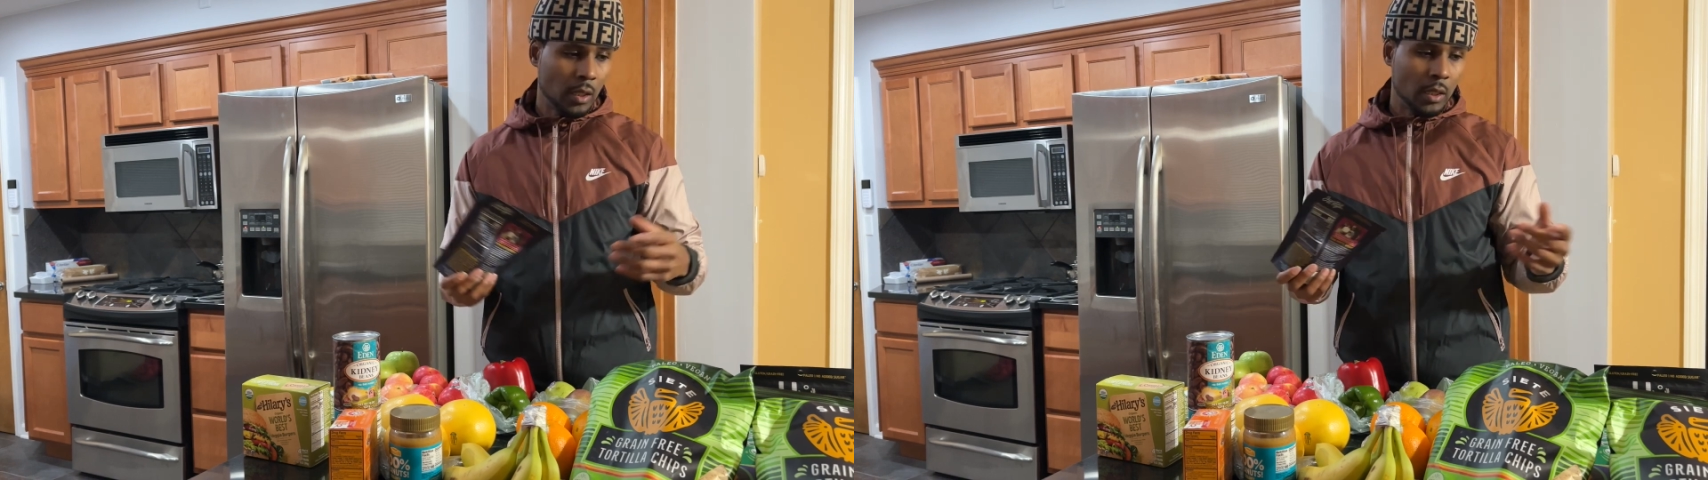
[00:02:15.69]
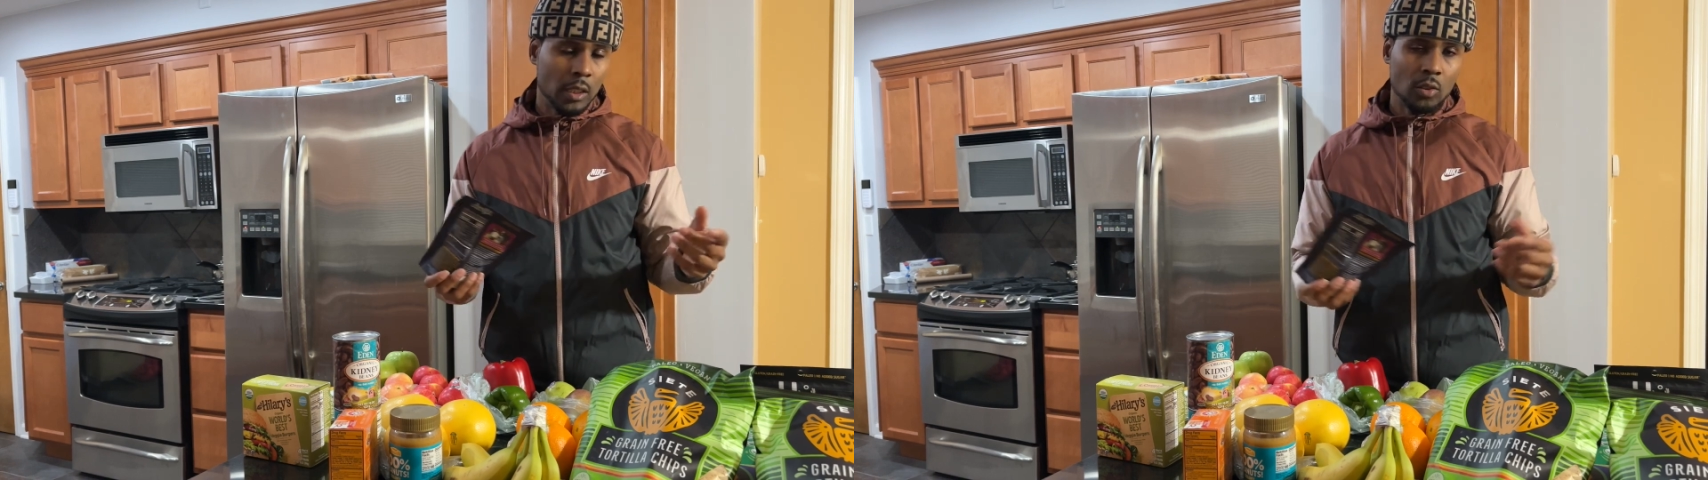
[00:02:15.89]

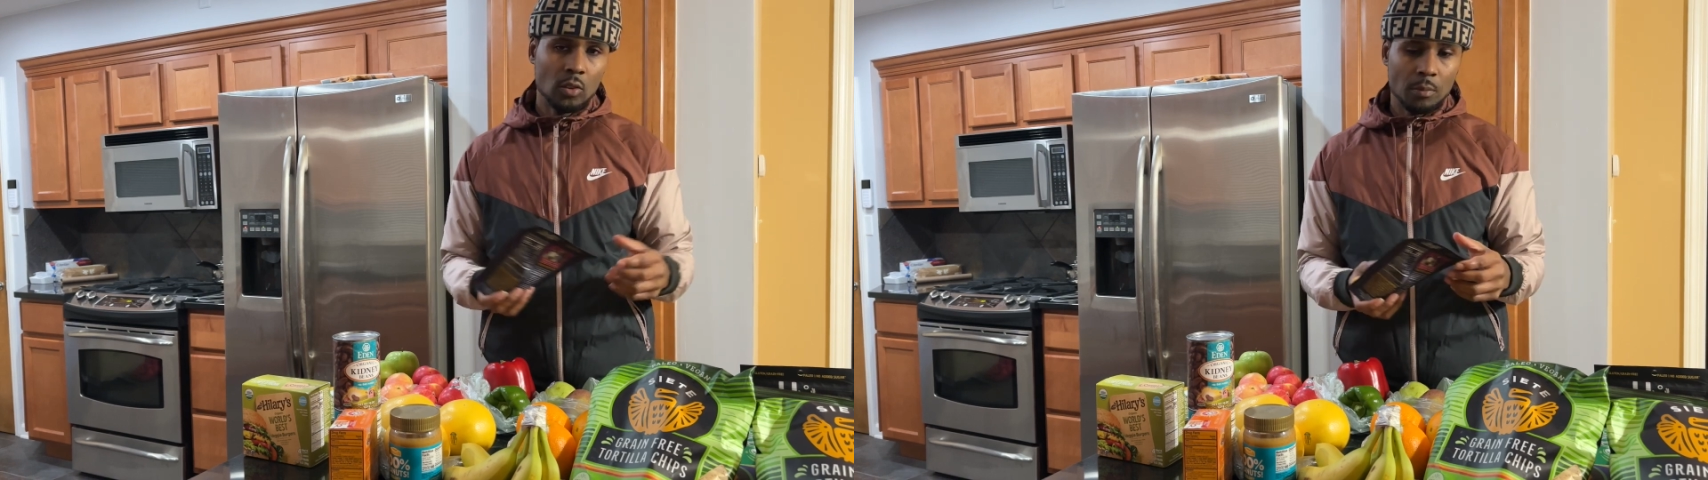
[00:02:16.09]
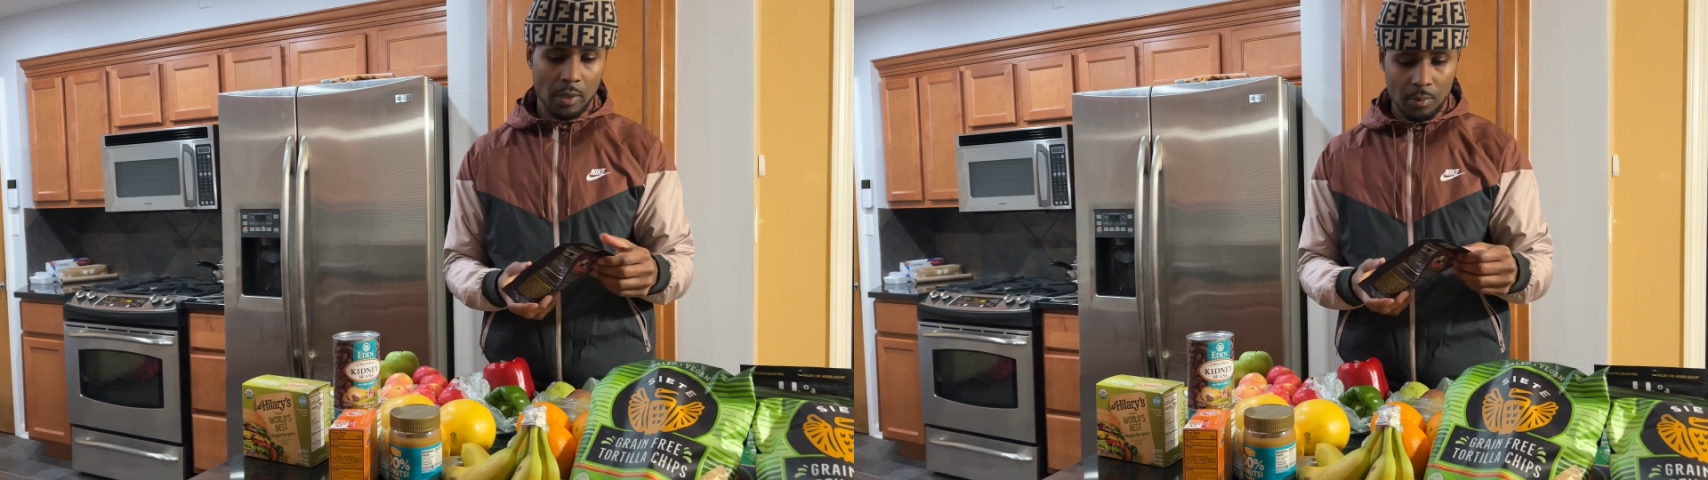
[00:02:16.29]
then you
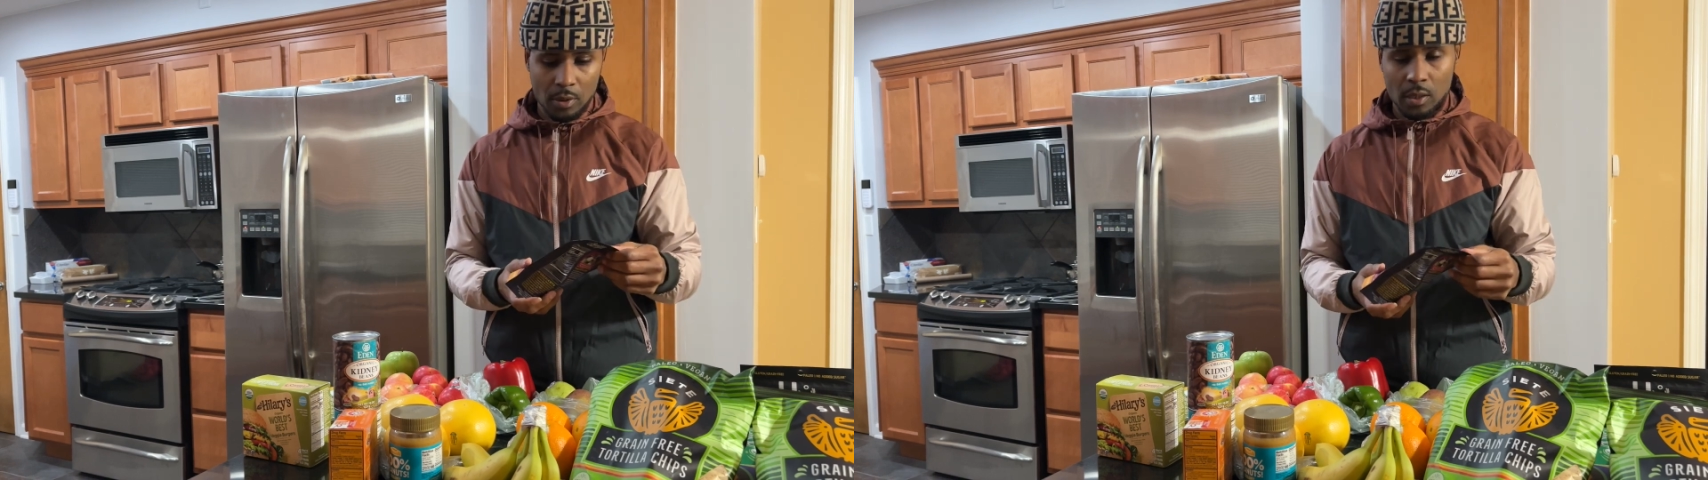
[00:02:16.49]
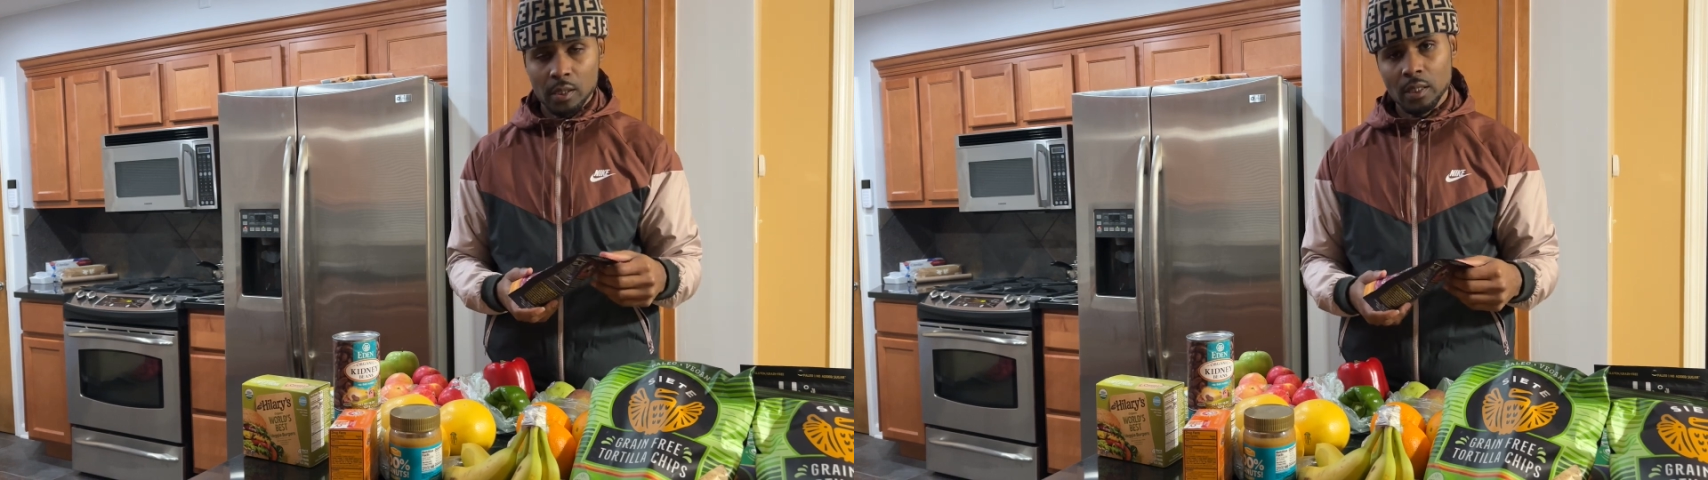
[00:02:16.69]
can maybe
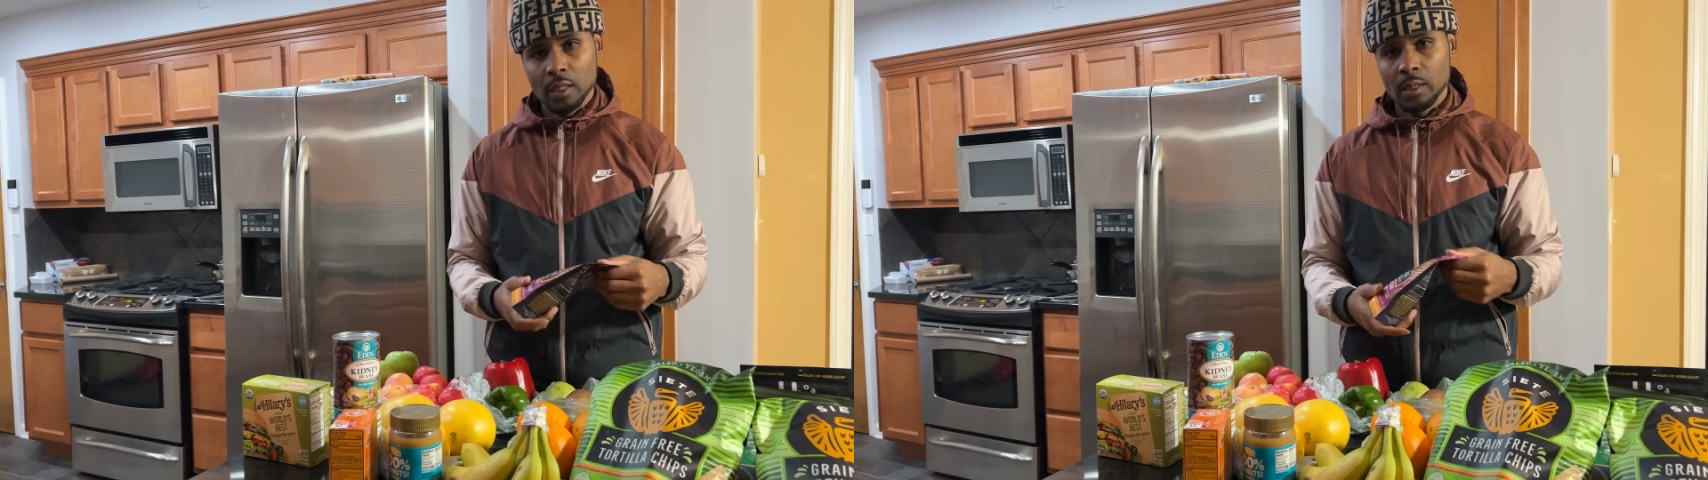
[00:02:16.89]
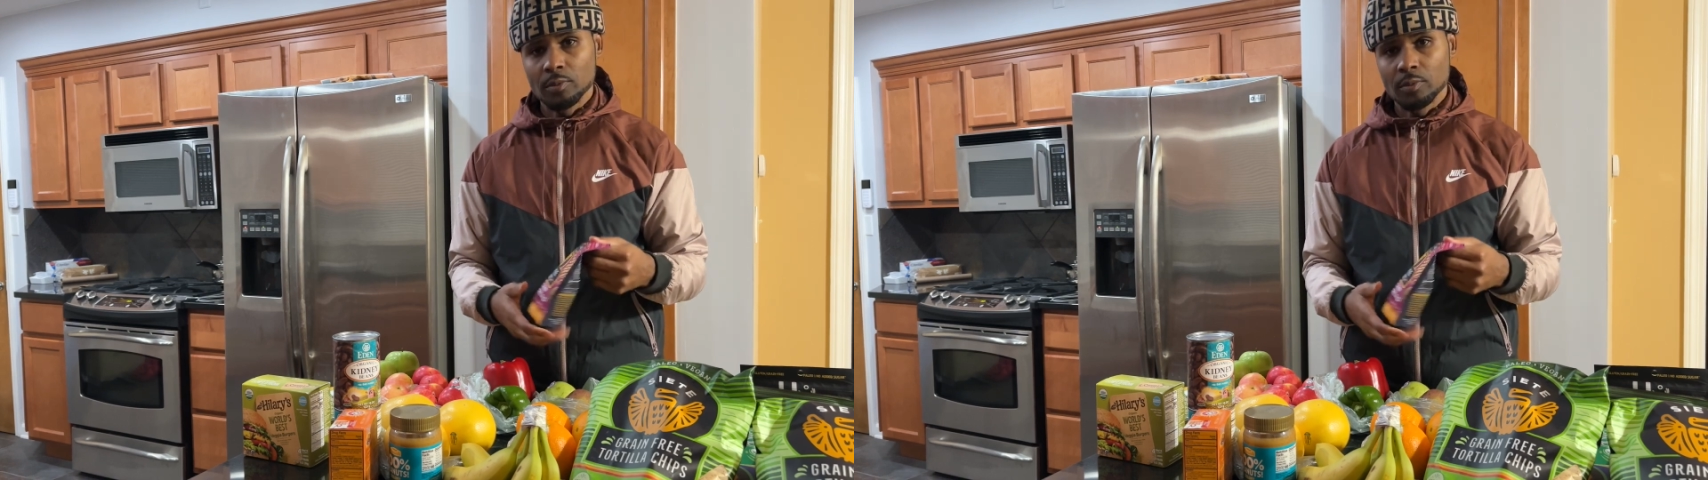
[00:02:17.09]
look it up.